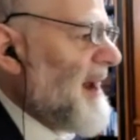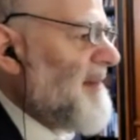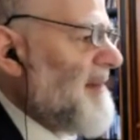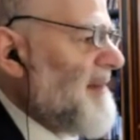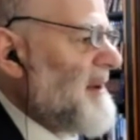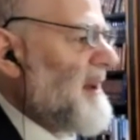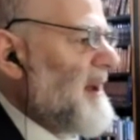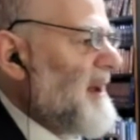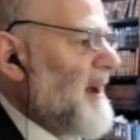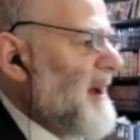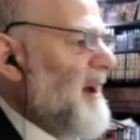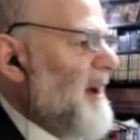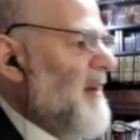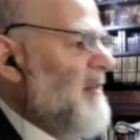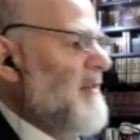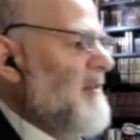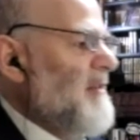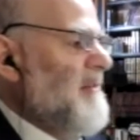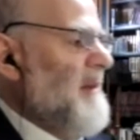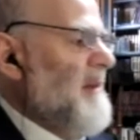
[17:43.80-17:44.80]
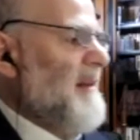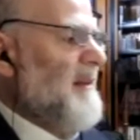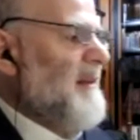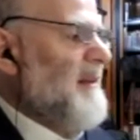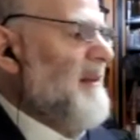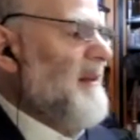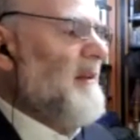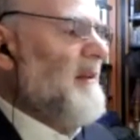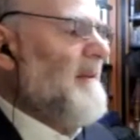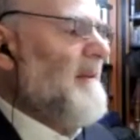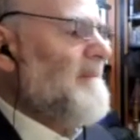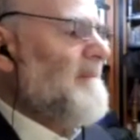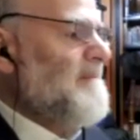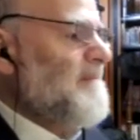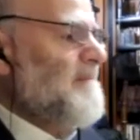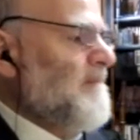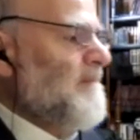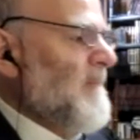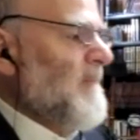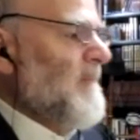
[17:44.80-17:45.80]
Tanimiyas,
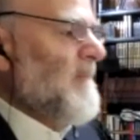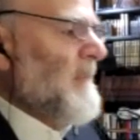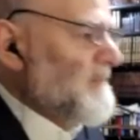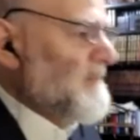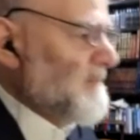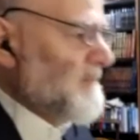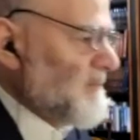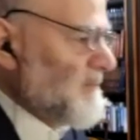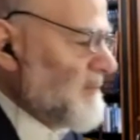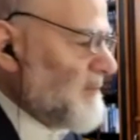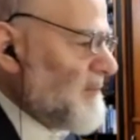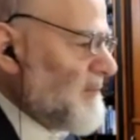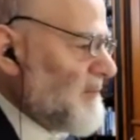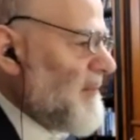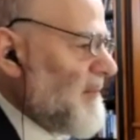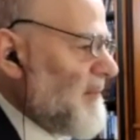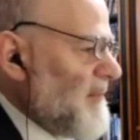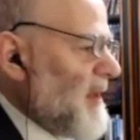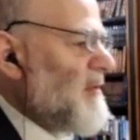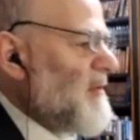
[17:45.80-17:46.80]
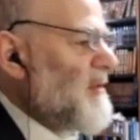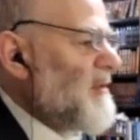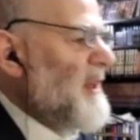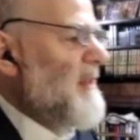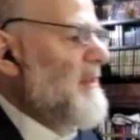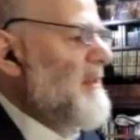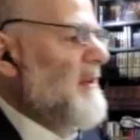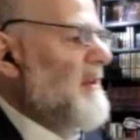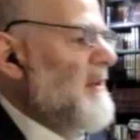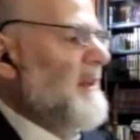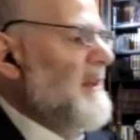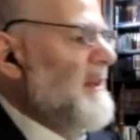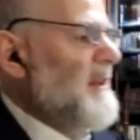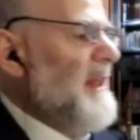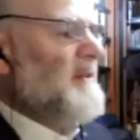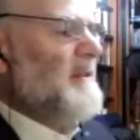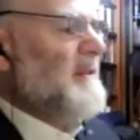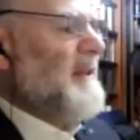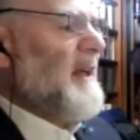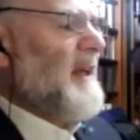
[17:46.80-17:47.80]
madlikin. You see, they're
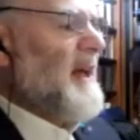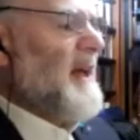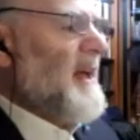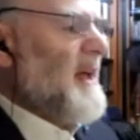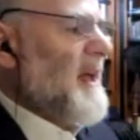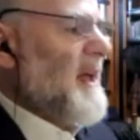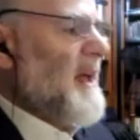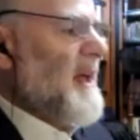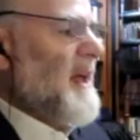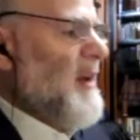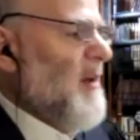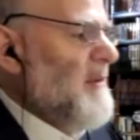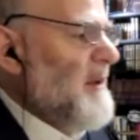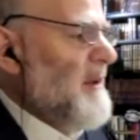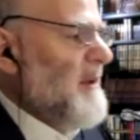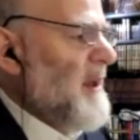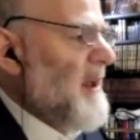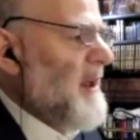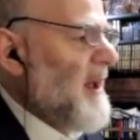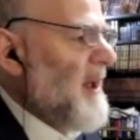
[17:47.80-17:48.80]
allowed to light.